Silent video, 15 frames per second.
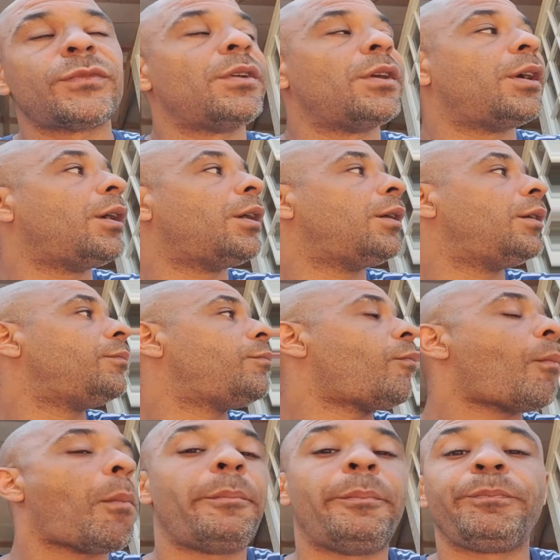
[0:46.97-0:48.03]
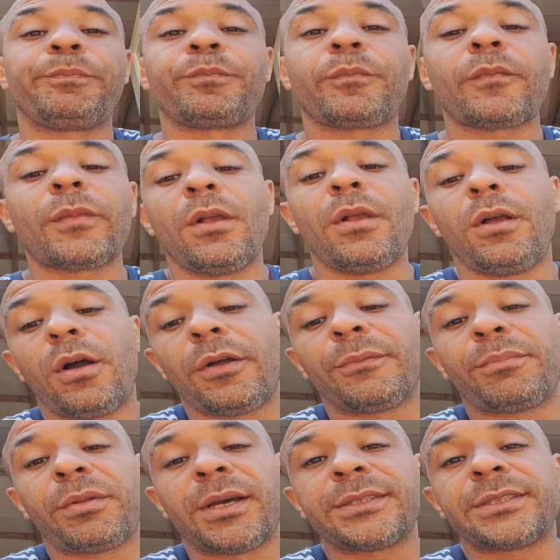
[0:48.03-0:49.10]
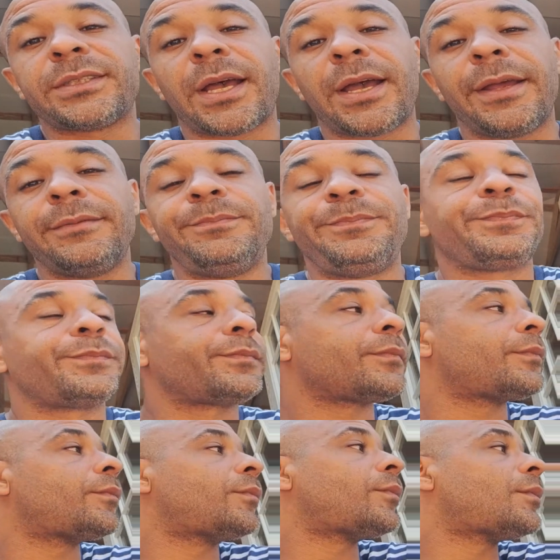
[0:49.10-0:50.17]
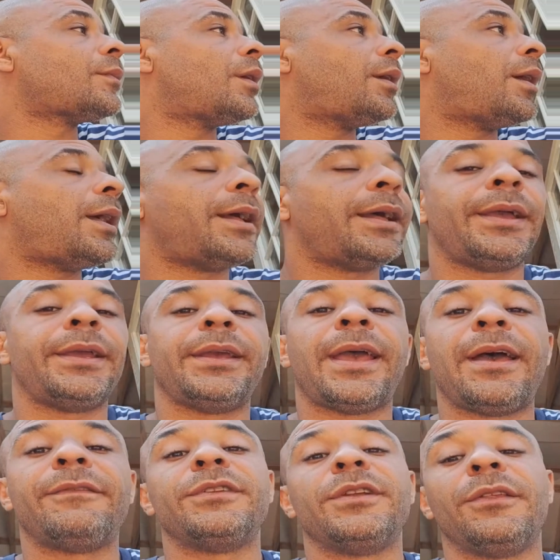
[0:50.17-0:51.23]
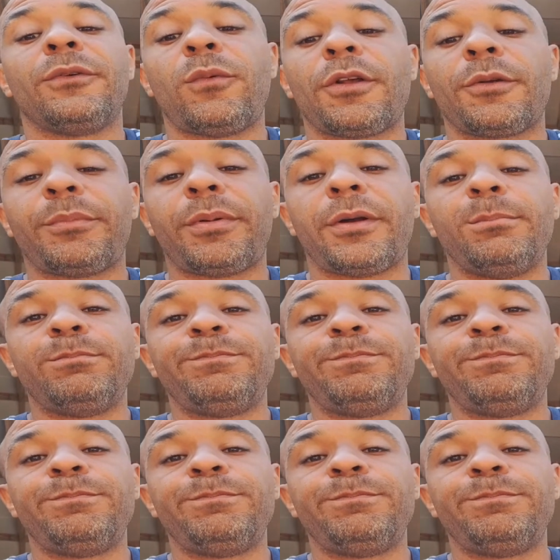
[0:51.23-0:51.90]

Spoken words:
On the plus side, I have another water pump.